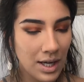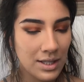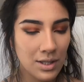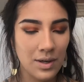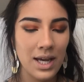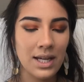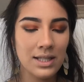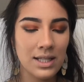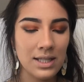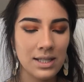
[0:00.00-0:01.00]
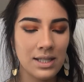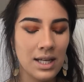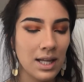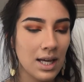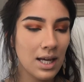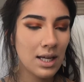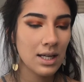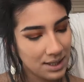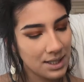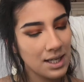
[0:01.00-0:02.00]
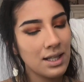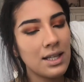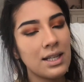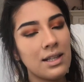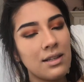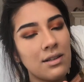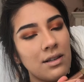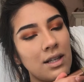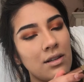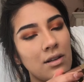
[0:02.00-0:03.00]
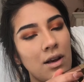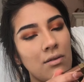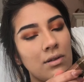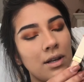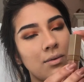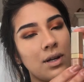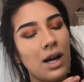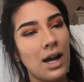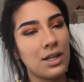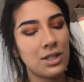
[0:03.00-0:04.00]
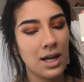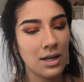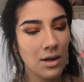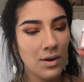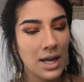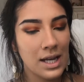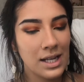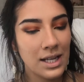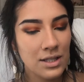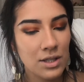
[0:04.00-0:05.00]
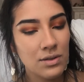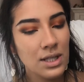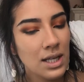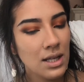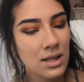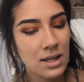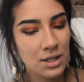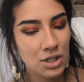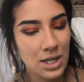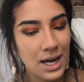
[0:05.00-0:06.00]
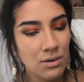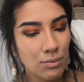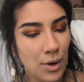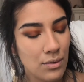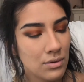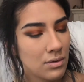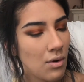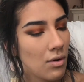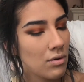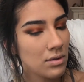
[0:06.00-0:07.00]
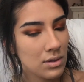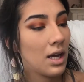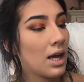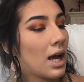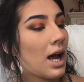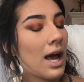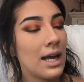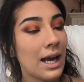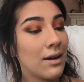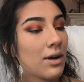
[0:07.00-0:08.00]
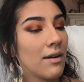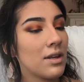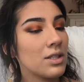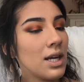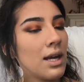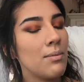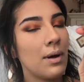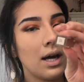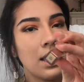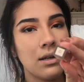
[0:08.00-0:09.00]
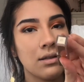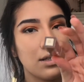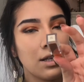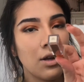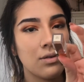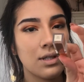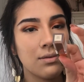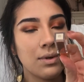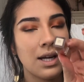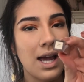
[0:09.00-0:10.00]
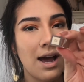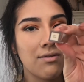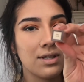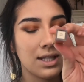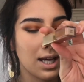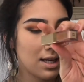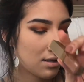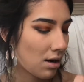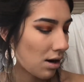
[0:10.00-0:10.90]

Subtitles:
Okay, so he has his Stila Glitter and Glow Liquid Eyeshadow. He's using the shade Rose Gold, and I don't have that shade, but the closest one I have is Kitten